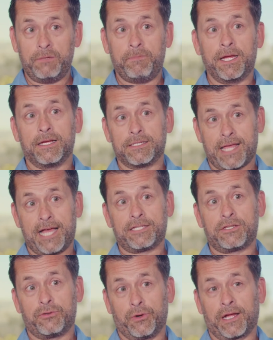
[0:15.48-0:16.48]
because
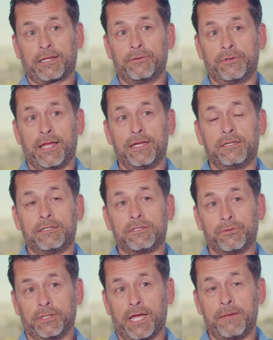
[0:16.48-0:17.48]
that's directly related
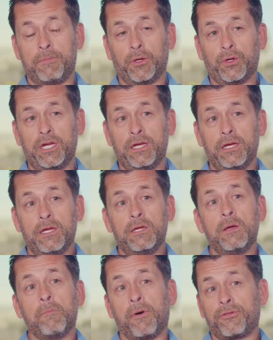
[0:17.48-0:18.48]
to reliability.
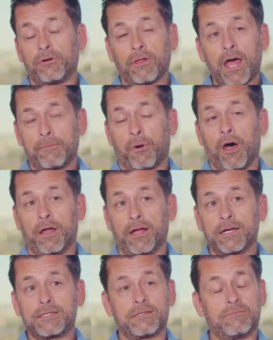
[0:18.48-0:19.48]
But there are a lot of
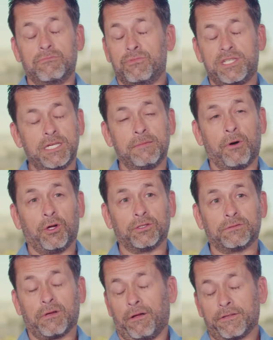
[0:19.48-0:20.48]
products, we see them
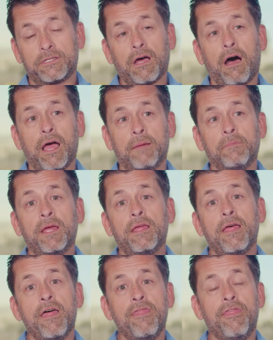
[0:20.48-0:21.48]
all the time,
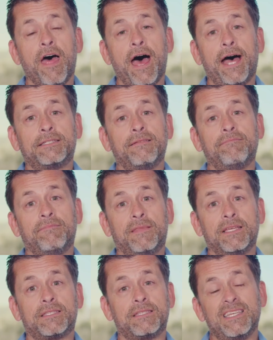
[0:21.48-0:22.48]
that
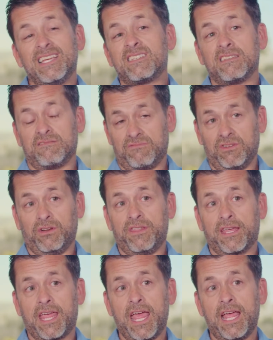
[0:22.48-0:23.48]
this isn't really
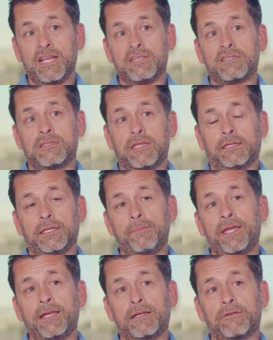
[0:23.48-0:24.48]
the case. The
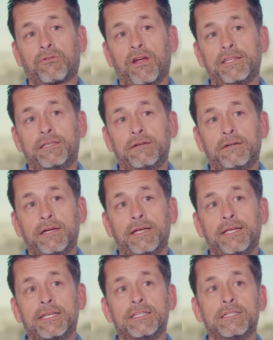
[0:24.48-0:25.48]
limiting
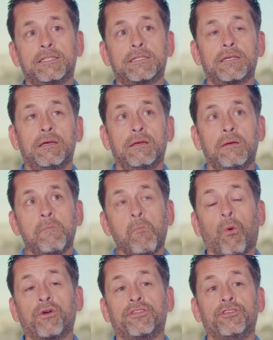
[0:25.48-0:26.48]
criteria is
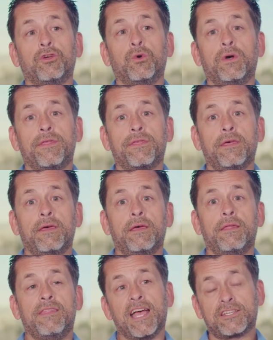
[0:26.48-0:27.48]
more to do with
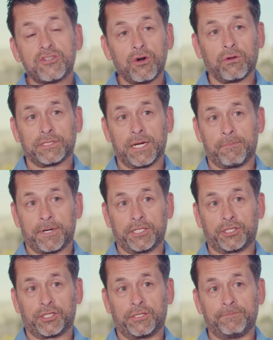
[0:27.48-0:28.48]
the external
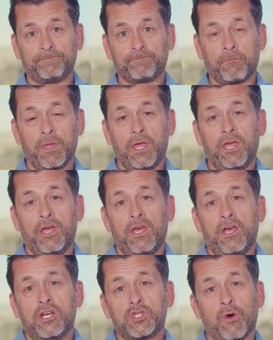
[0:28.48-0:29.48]
temperature.
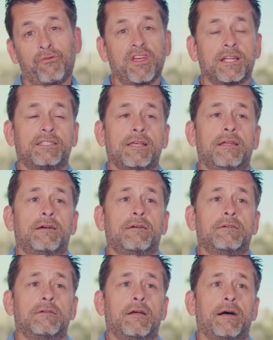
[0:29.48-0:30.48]
So if we
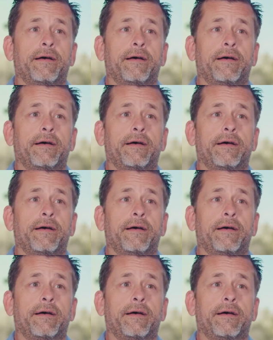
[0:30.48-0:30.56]
consider